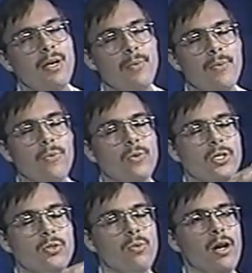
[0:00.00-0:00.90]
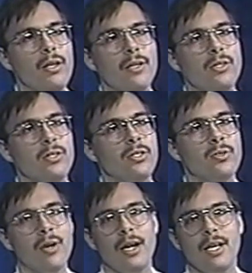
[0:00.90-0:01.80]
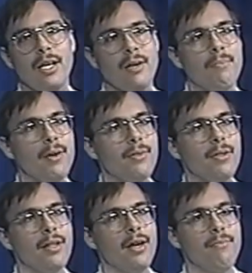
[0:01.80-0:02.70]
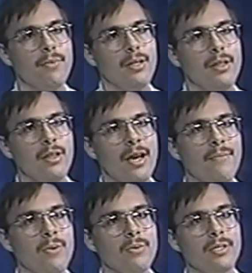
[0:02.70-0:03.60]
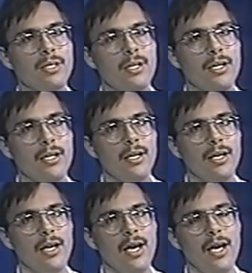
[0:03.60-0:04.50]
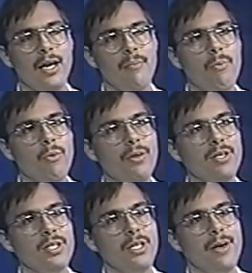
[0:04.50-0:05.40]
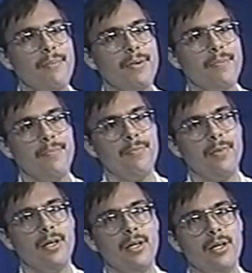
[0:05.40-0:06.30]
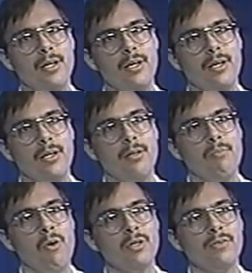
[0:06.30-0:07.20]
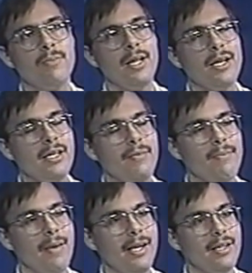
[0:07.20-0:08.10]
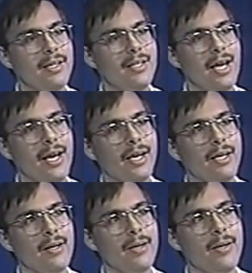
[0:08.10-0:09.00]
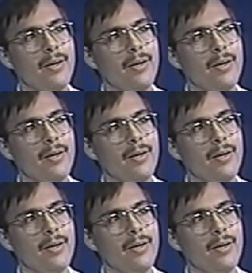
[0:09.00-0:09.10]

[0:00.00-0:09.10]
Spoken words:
People were struggling to try to get above the lifeboats. And on board the ship, most of them hadn't even made it to the deck.